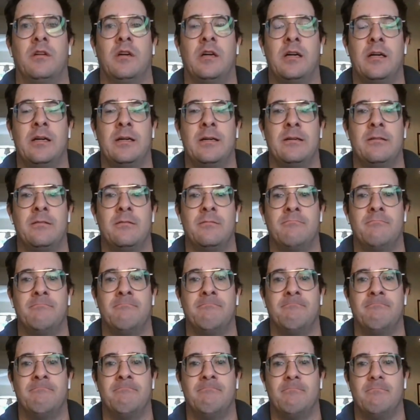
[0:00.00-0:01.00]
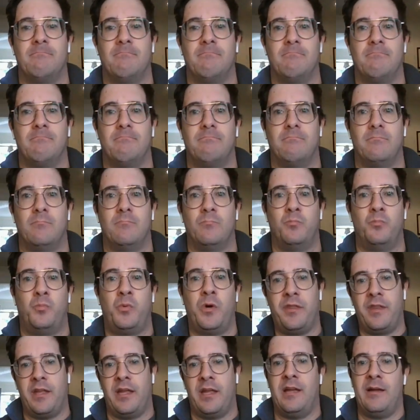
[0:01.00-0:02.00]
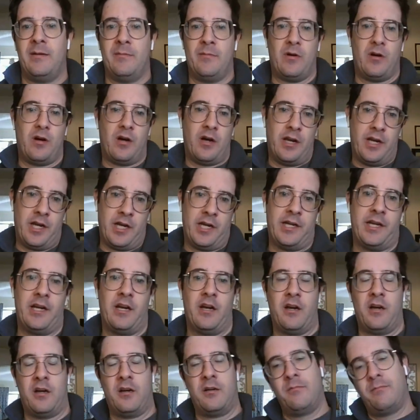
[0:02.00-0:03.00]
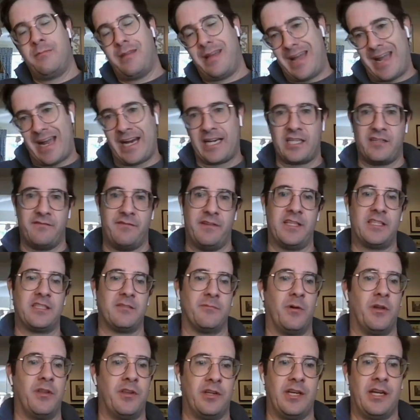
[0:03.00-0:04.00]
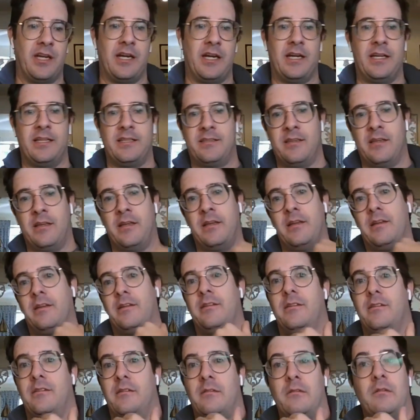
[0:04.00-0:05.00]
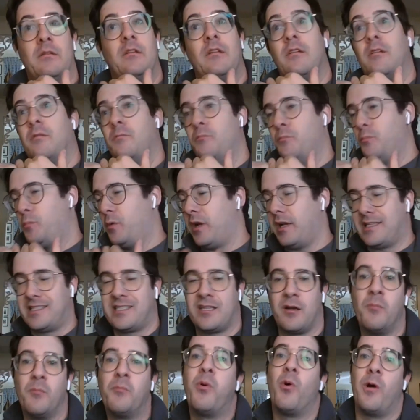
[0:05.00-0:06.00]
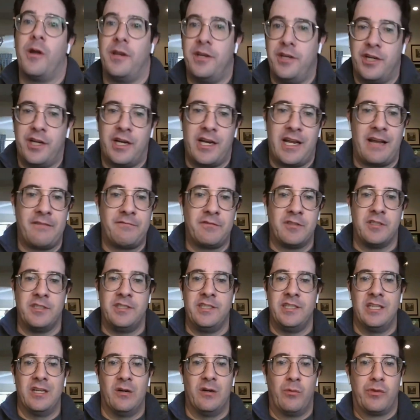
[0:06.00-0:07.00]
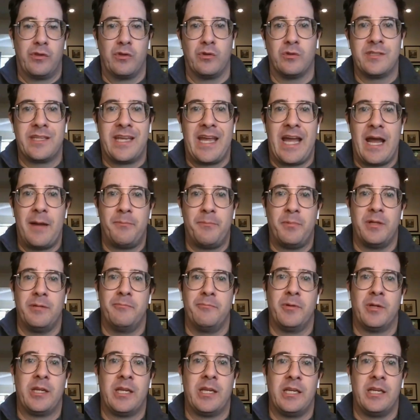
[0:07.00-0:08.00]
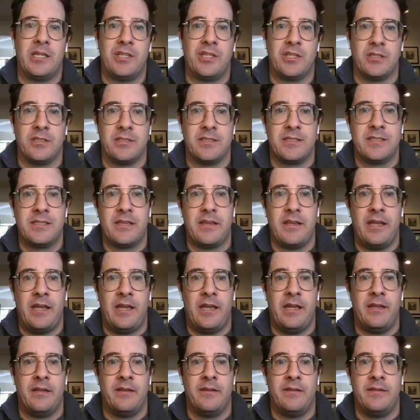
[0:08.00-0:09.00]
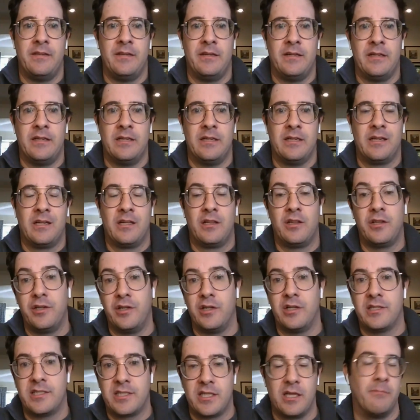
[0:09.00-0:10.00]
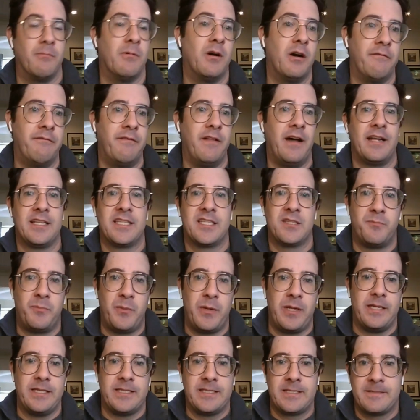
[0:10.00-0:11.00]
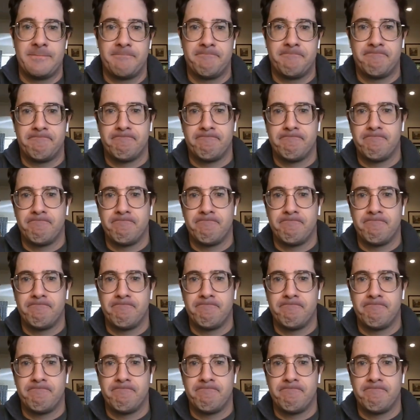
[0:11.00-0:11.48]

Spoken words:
put them on IR, activate some other guys. But at some point, you're going to have to deal with those cap implications and clear some of that space.